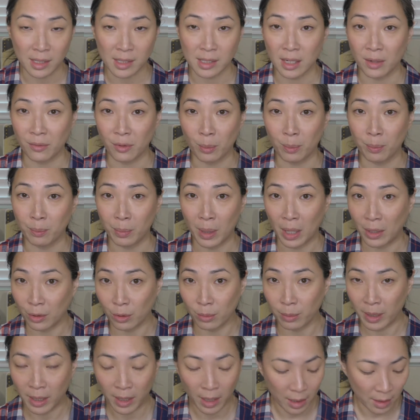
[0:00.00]
it's never
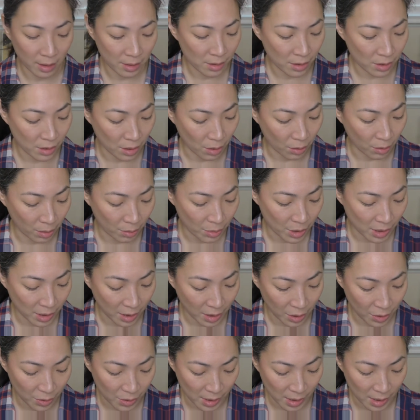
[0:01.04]
bothered my eyes. So I'm just
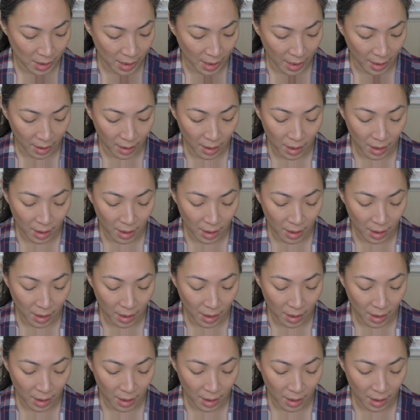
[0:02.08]
going to use it today.